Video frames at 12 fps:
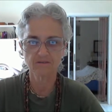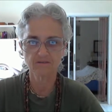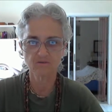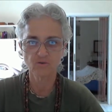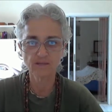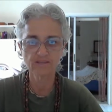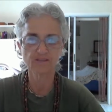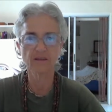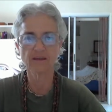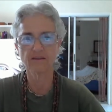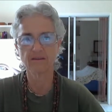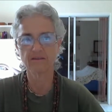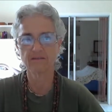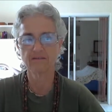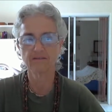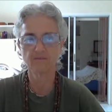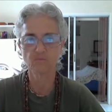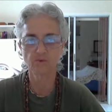Translated
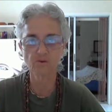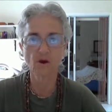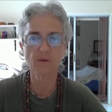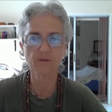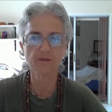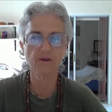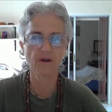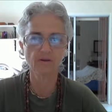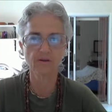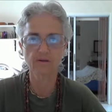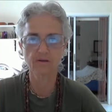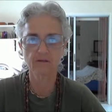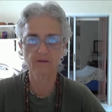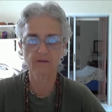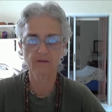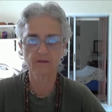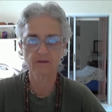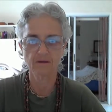with commentary
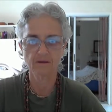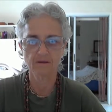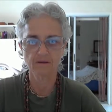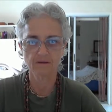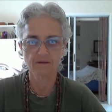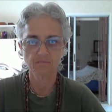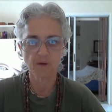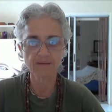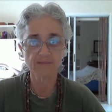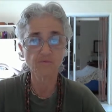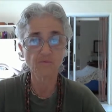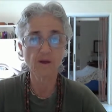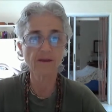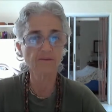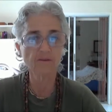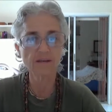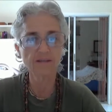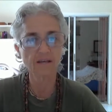by His Divine
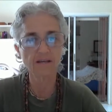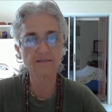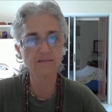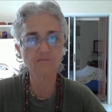Grace, A.C.